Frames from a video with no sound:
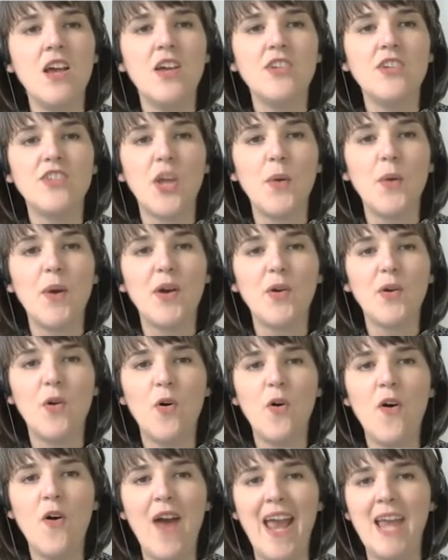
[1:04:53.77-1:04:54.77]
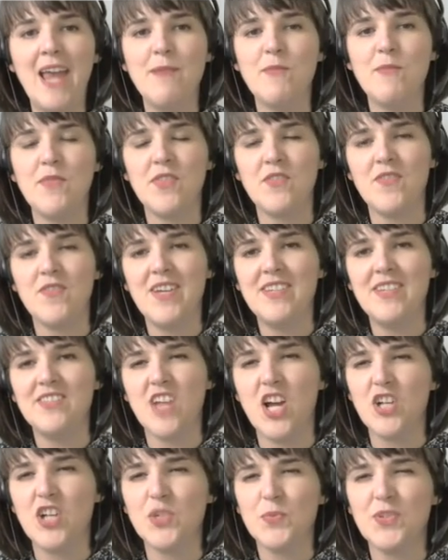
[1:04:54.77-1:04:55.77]
So a core aim of the
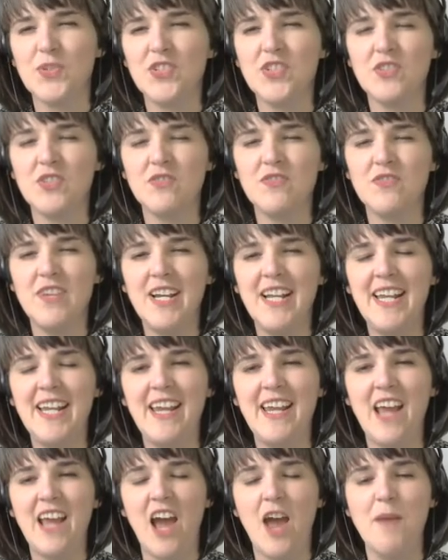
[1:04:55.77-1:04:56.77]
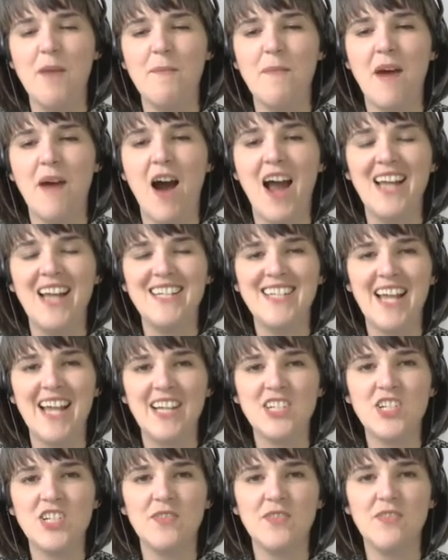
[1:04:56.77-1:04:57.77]
research was to really
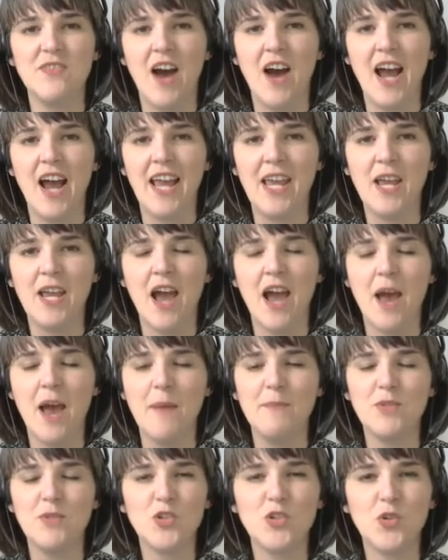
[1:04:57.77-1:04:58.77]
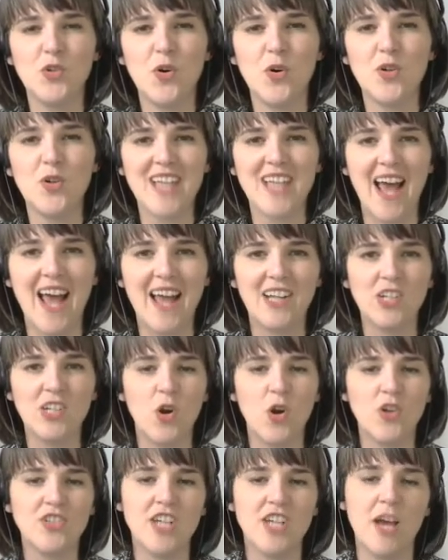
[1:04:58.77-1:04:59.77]
identify short and
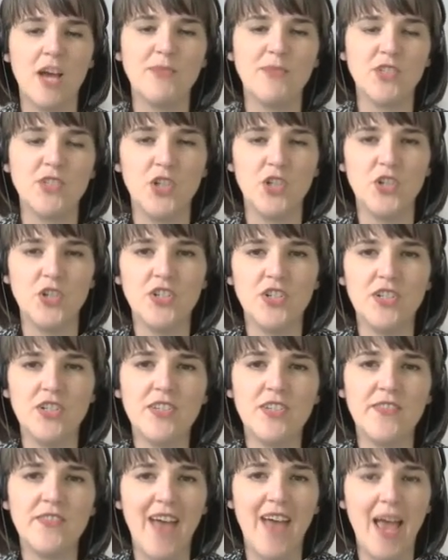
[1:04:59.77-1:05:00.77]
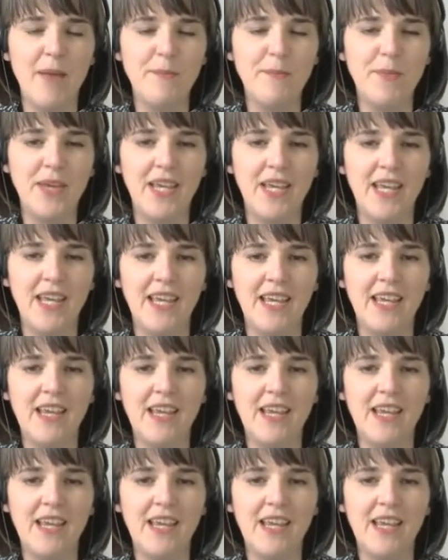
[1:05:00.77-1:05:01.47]
long-term solutions for MPE,